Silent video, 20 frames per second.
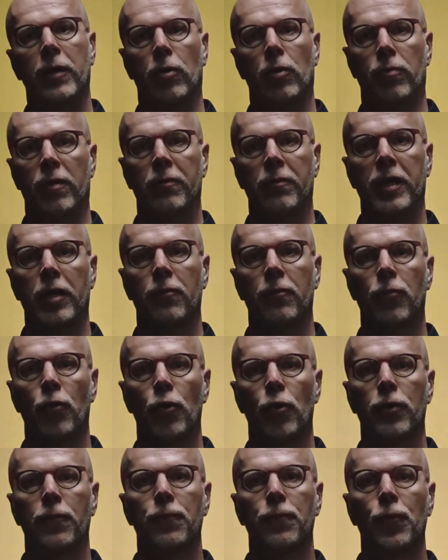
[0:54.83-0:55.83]
we'll reveal
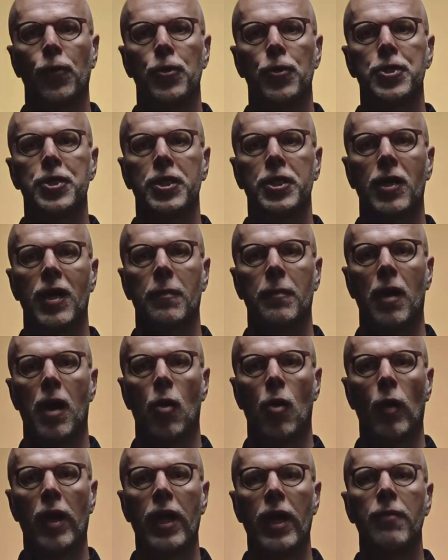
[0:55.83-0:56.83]
for the first time
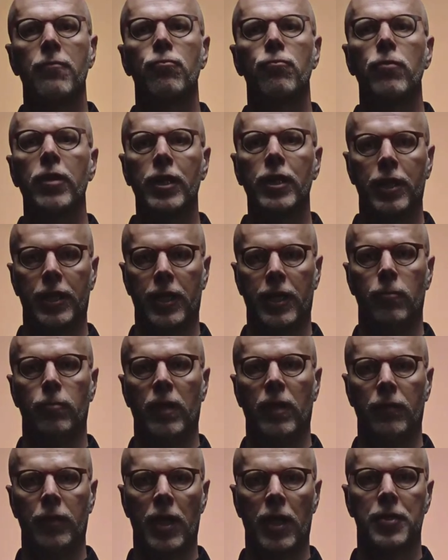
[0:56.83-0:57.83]
how everything
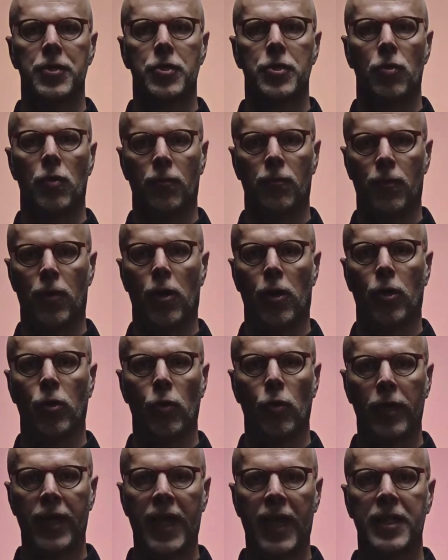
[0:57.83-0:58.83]
we've done so far
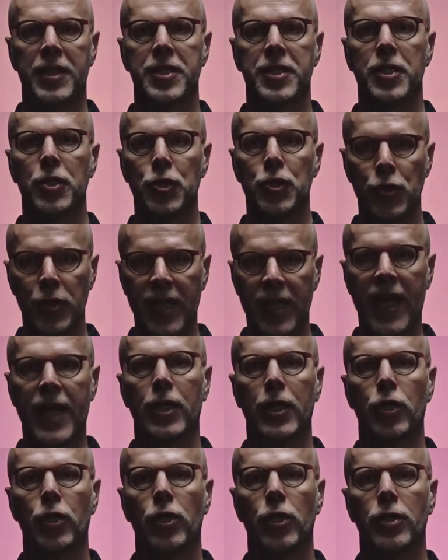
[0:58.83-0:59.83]
connects
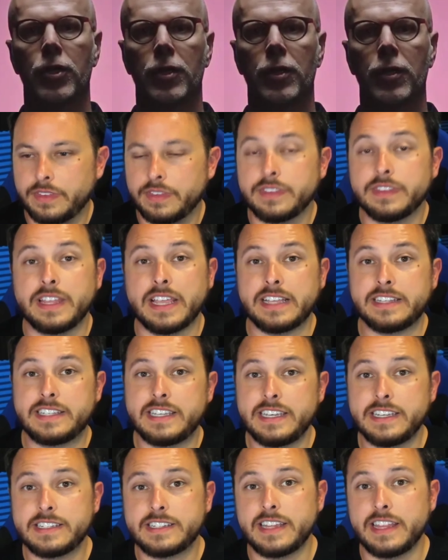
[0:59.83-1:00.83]
together. They
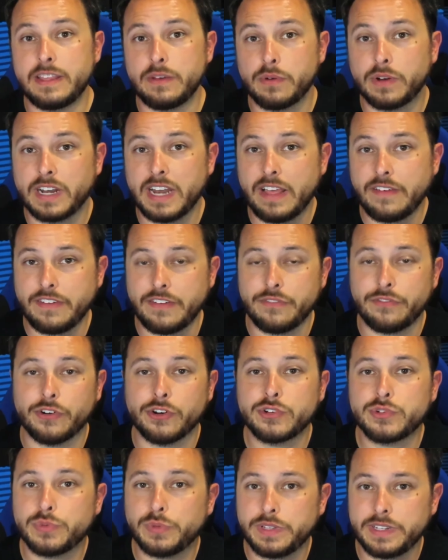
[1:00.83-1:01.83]
teased that they were going to have a
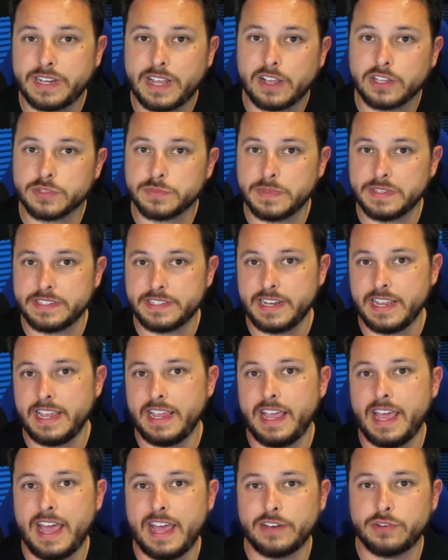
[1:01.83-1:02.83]
virtual announcement today
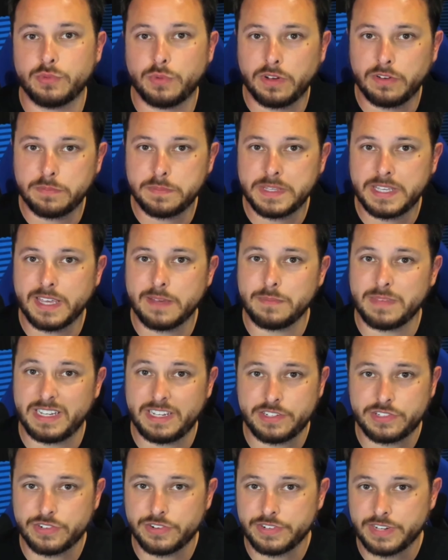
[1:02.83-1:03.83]
at twelve p m
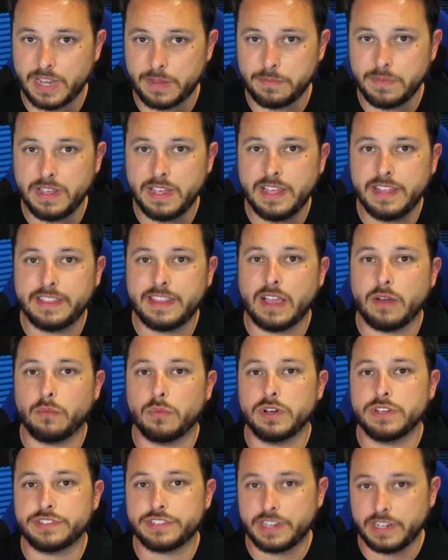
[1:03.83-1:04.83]
Eastern time. That
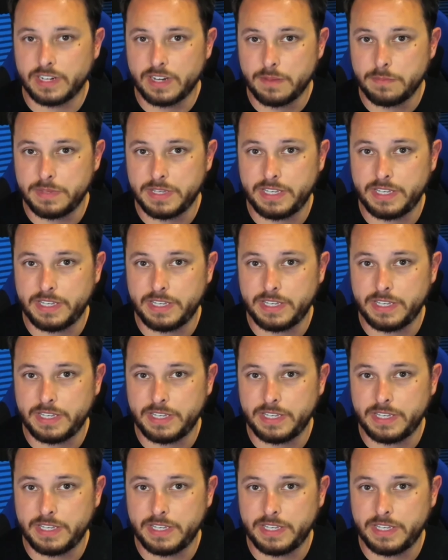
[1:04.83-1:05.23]
was going to be